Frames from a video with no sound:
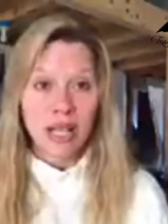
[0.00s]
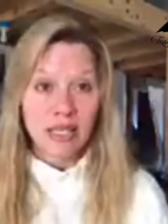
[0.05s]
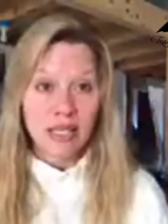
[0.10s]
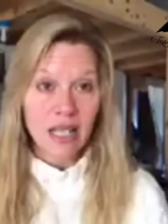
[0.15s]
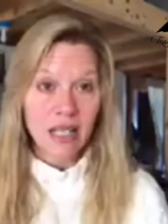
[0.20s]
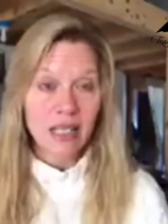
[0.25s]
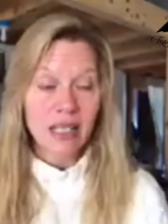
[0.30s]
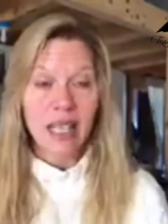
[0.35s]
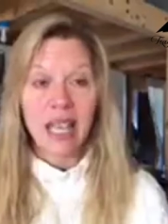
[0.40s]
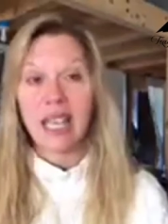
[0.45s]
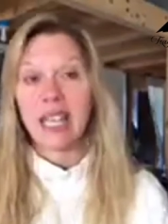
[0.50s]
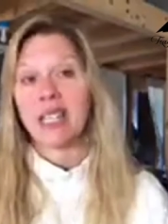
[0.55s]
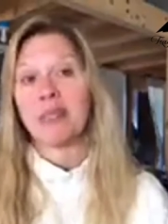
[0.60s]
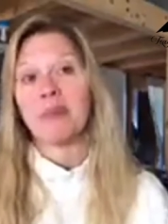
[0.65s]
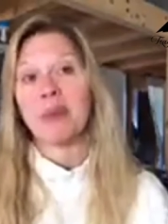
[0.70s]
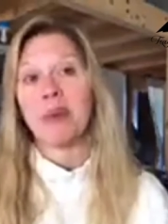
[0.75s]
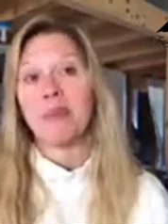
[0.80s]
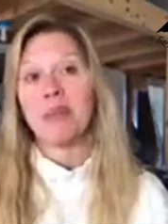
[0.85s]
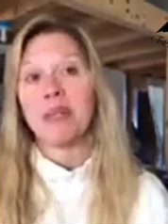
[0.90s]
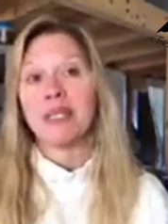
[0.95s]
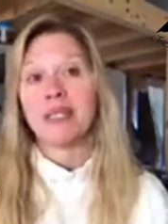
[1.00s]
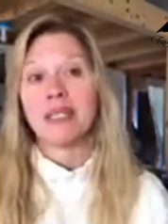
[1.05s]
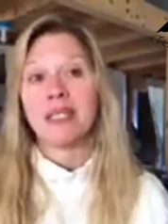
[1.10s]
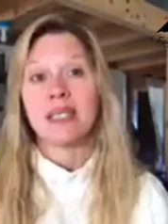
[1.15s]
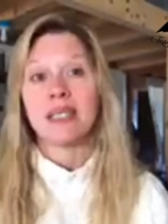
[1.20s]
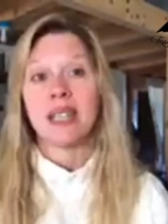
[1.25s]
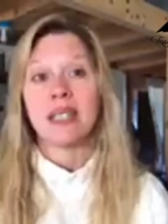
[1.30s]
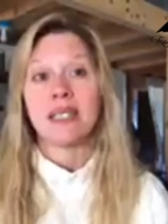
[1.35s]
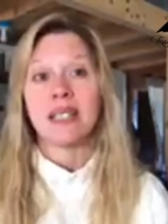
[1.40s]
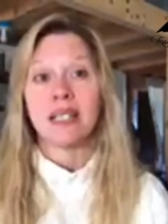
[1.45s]
I delegate in my
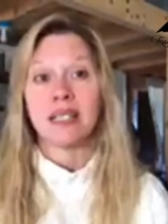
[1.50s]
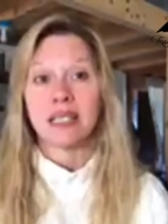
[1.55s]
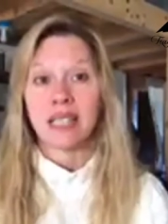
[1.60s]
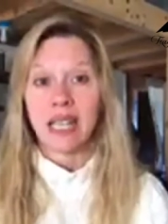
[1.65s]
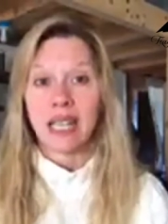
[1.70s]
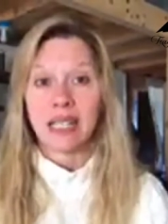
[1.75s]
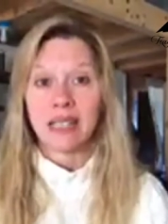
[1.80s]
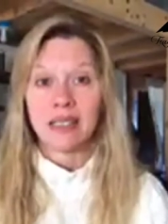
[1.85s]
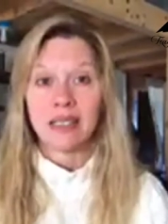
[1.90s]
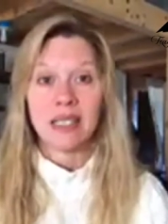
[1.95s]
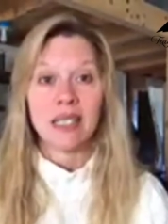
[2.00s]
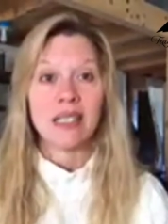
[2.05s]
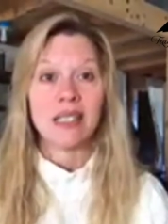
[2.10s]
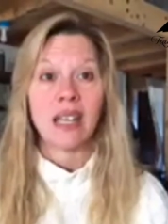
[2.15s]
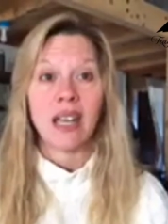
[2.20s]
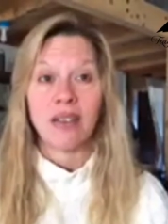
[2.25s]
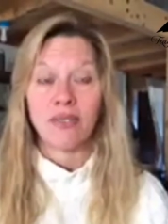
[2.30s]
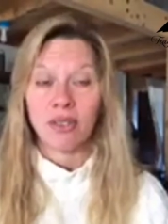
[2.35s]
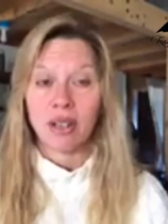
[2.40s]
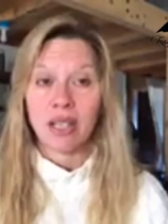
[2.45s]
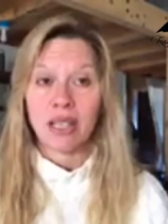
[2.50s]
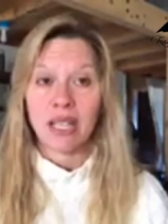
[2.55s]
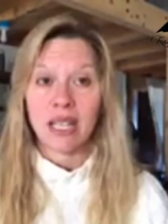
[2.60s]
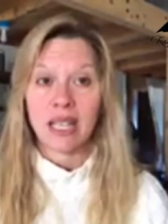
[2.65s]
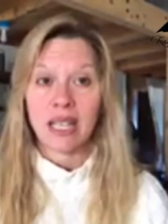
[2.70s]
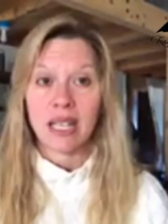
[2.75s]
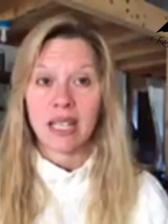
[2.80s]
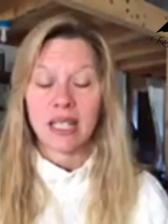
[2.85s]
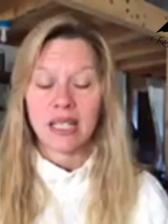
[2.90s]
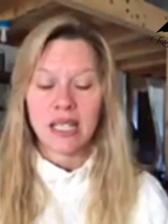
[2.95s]
business. I delegate in
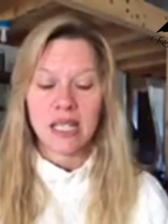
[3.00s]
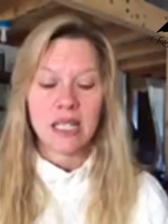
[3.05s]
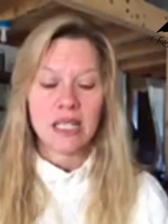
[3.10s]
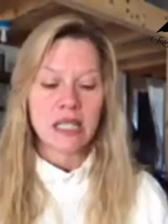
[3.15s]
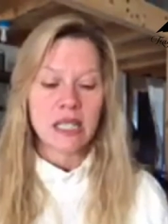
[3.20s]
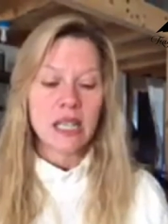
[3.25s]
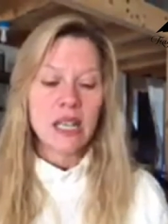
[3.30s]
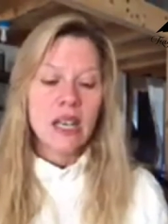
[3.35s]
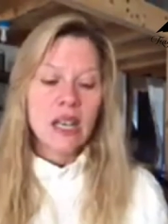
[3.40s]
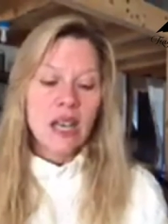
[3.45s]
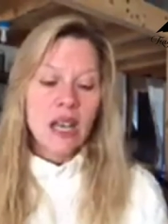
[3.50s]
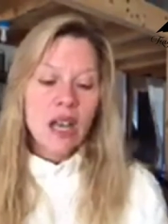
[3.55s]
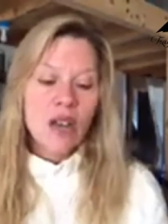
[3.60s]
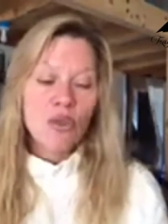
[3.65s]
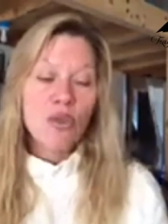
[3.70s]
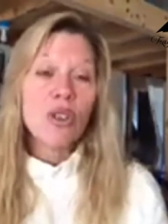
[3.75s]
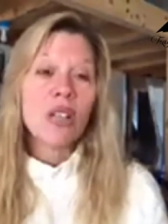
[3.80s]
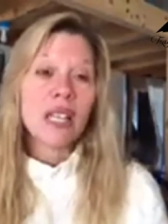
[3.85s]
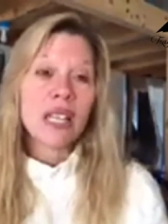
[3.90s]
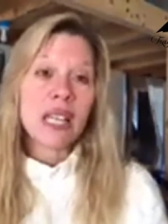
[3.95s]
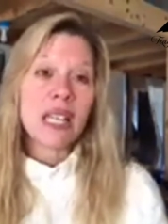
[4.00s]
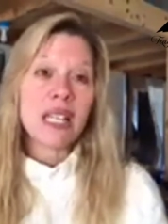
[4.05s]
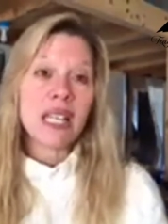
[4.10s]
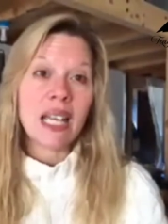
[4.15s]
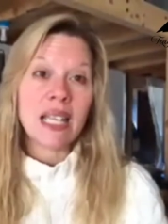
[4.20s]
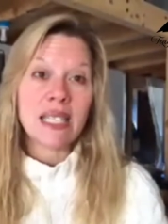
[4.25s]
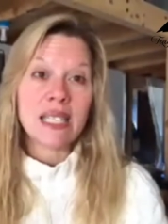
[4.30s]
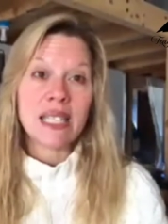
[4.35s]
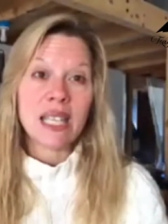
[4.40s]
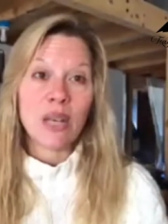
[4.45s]
everything. And it is really a
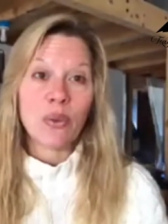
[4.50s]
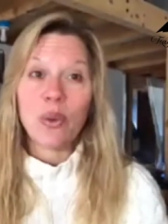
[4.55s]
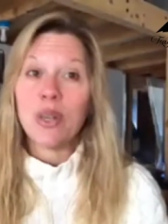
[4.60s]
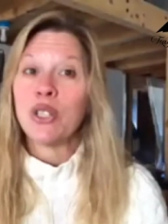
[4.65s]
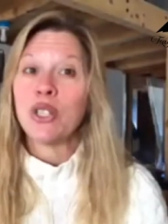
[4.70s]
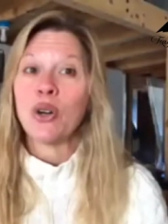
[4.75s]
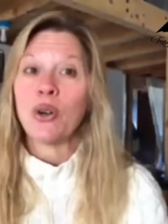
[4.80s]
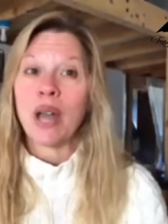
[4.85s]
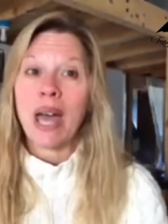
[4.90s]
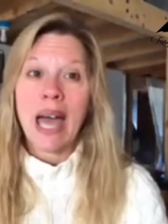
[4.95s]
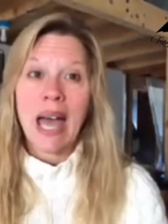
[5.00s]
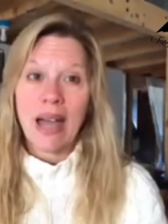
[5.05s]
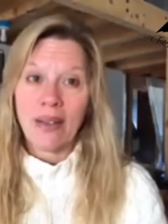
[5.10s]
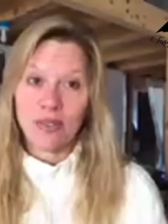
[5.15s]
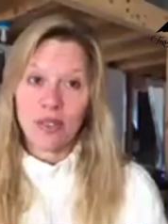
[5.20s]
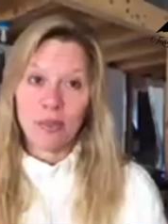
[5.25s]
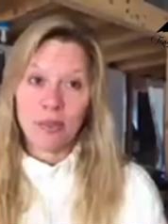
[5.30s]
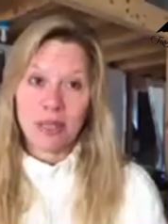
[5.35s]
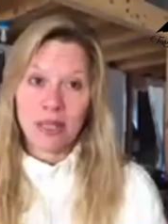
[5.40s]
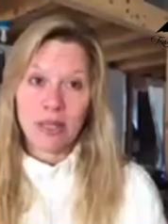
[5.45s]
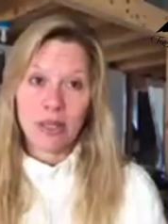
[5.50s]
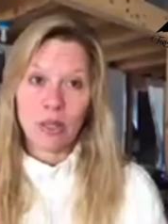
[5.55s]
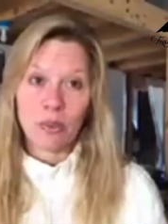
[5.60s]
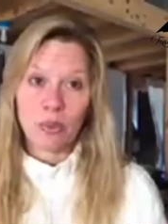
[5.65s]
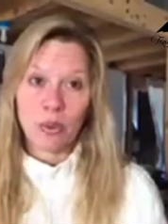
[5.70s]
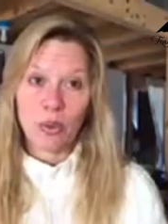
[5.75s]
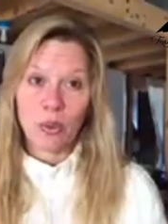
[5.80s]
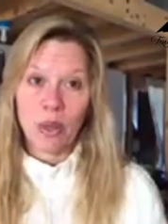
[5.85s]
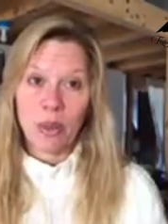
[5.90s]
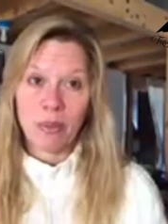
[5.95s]
nice thing. We don't have to be
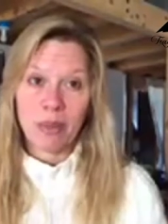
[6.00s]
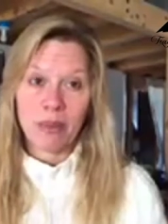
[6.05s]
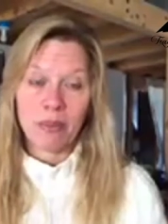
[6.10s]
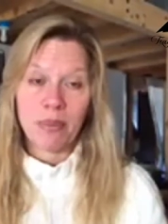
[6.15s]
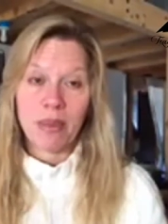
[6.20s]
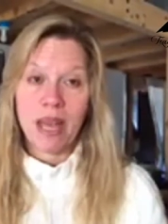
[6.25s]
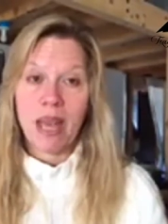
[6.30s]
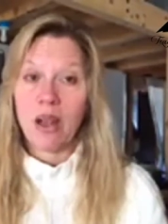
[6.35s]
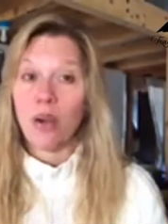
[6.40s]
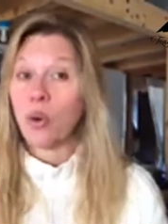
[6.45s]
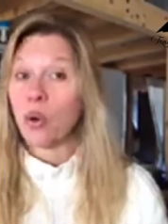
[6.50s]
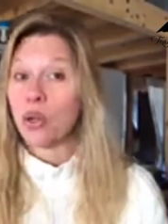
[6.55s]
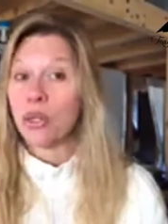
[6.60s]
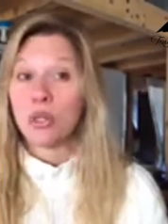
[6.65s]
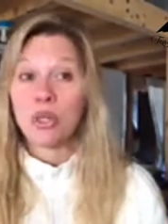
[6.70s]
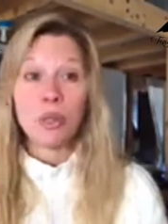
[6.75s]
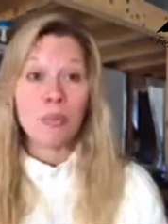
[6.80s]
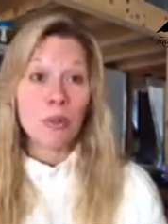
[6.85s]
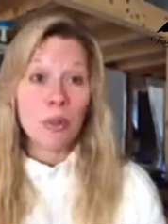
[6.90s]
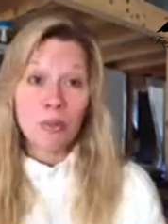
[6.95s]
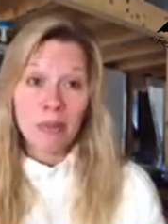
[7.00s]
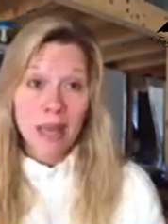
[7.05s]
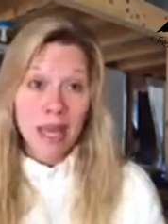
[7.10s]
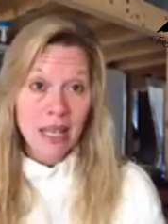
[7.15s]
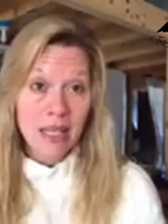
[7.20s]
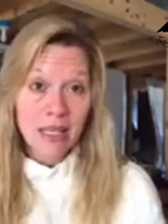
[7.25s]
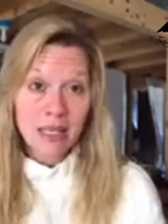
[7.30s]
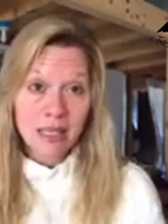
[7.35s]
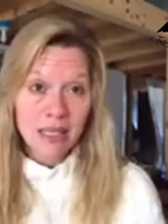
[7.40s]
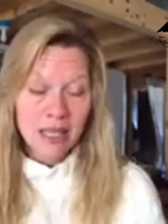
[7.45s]
superwomen uh, or
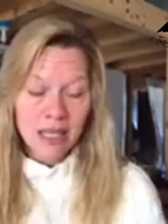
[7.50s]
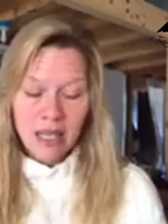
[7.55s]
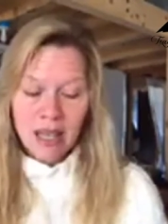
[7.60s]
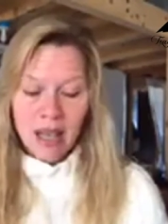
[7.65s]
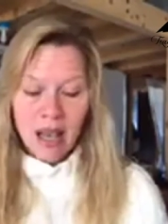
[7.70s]
supermen.